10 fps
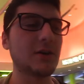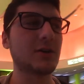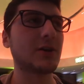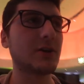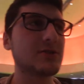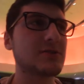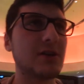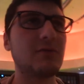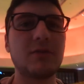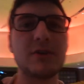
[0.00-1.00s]
he calls,
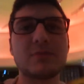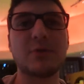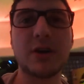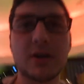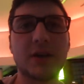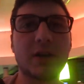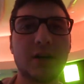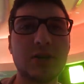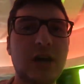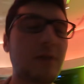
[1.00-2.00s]
and reverse a prick, and
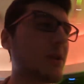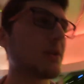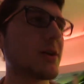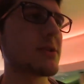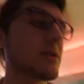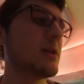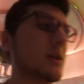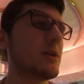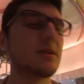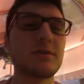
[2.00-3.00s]
I jam, and he calls.
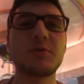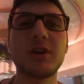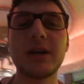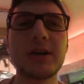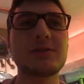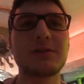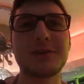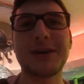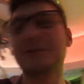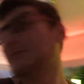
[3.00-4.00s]
That was pretty nice. I
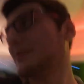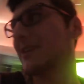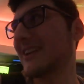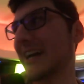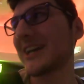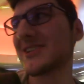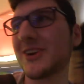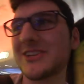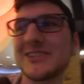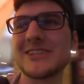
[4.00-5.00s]
kind of like I
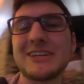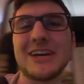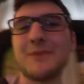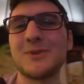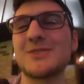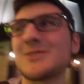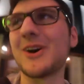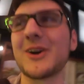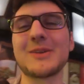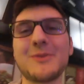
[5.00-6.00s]
talked the entire time and
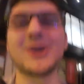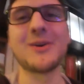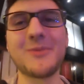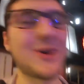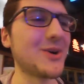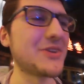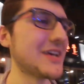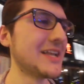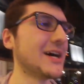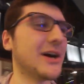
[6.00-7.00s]
talked about
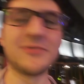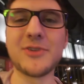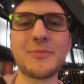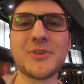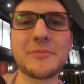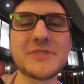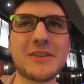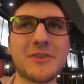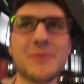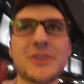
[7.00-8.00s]
how I flopped top
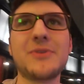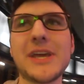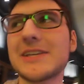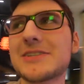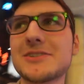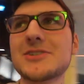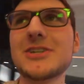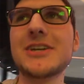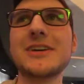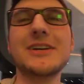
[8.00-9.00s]
set with my three aces and
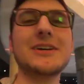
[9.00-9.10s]
shit.